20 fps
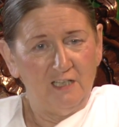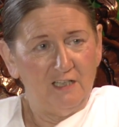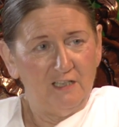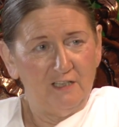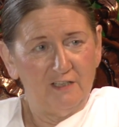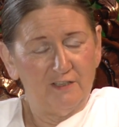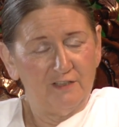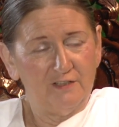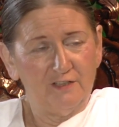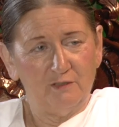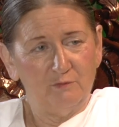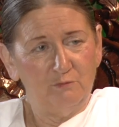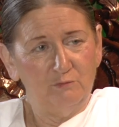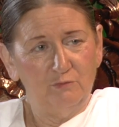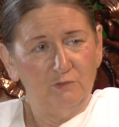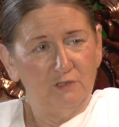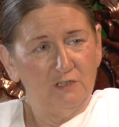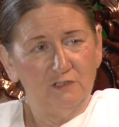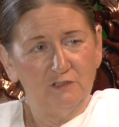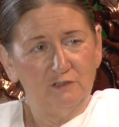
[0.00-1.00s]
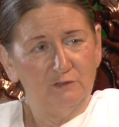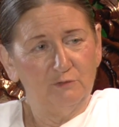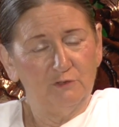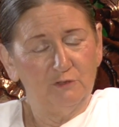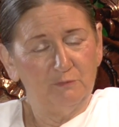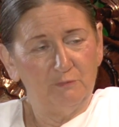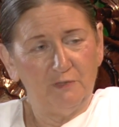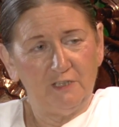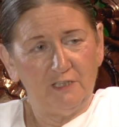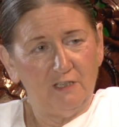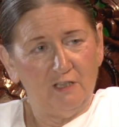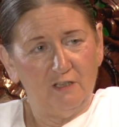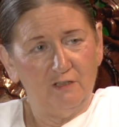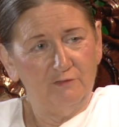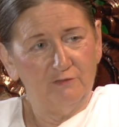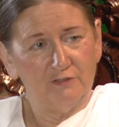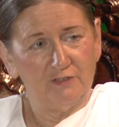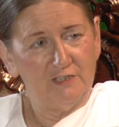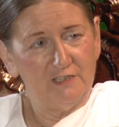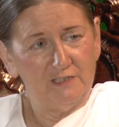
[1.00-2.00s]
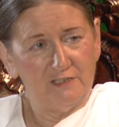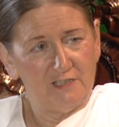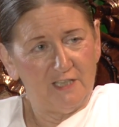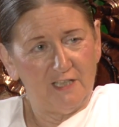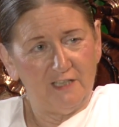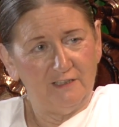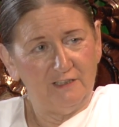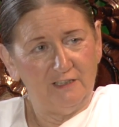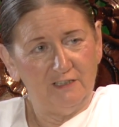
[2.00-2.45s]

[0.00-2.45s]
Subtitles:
the world would be over in 10